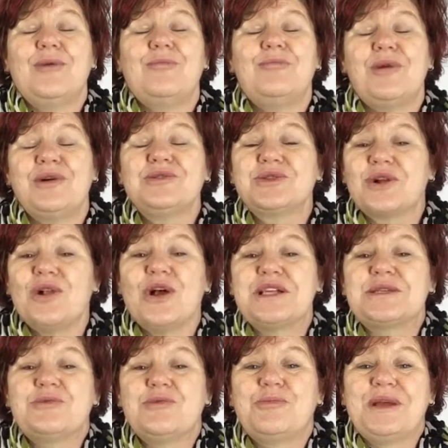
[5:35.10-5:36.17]
Most
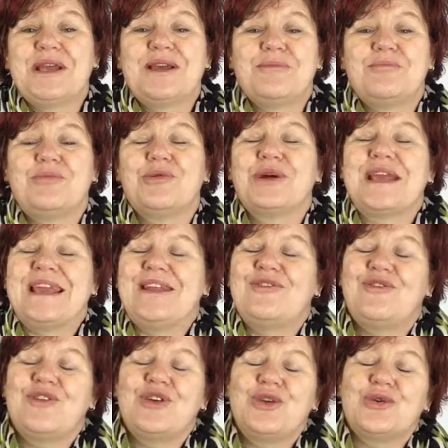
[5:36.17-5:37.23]
clients will book in
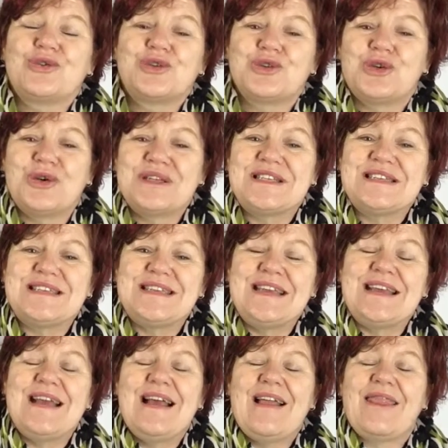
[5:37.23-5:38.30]
for your
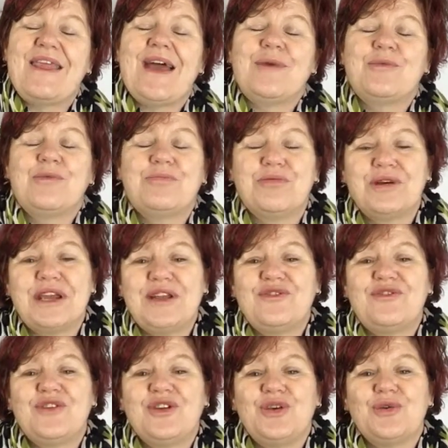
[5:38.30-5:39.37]
certainty. They will book in
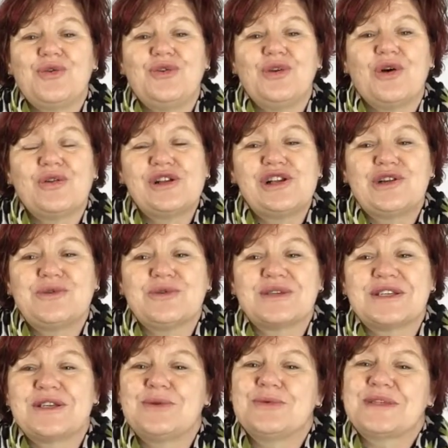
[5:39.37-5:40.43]
for your knowledge and your
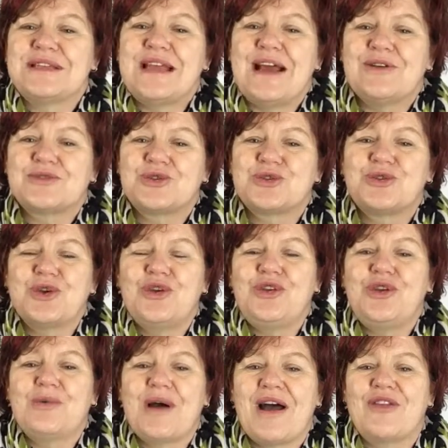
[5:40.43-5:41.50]
skills and how
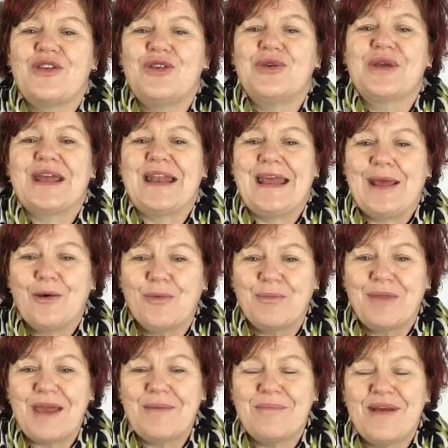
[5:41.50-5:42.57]
certain you are that you can
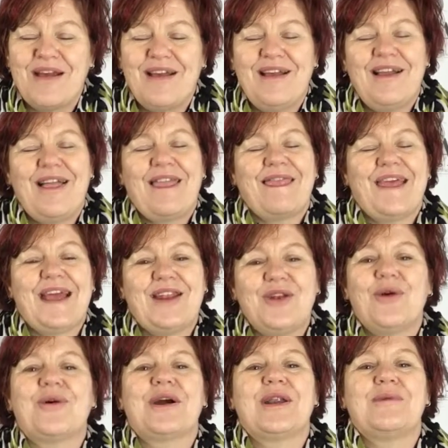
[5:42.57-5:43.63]
help them. They're
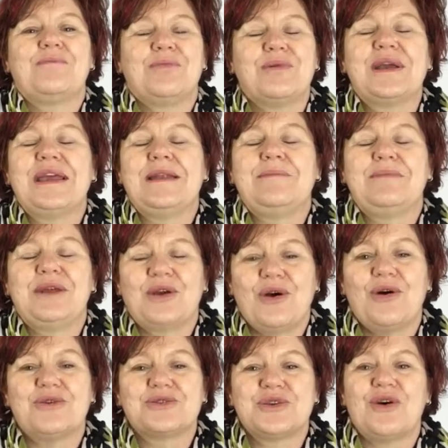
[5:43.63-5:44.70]
not going to book in
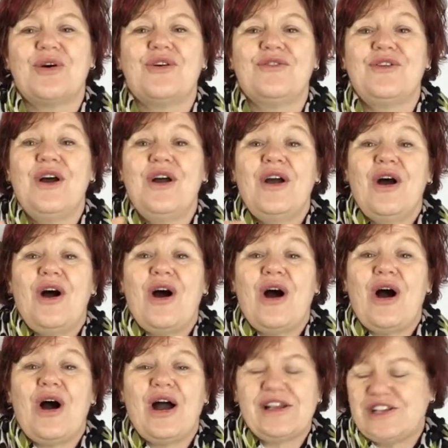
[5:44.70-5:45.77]
because of,
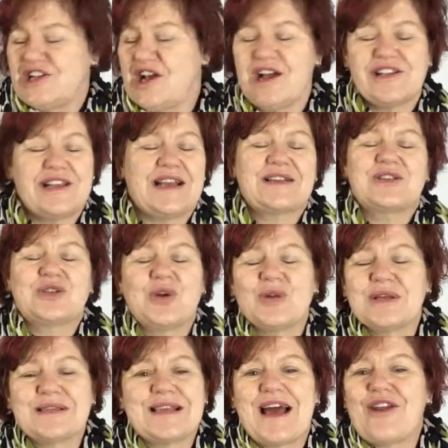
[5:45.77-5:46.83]
I charge X
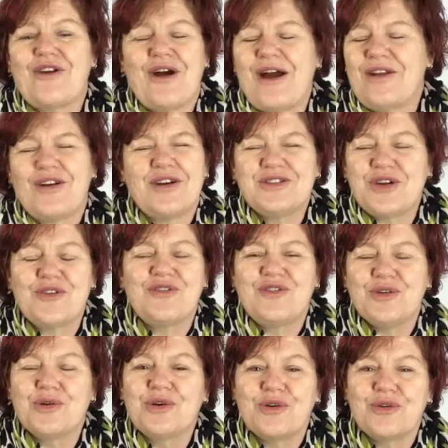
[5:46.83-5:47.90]
dollars and I don't
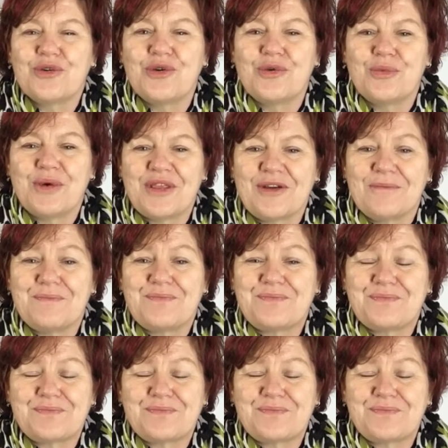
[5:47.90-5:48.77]
feel congruent with it.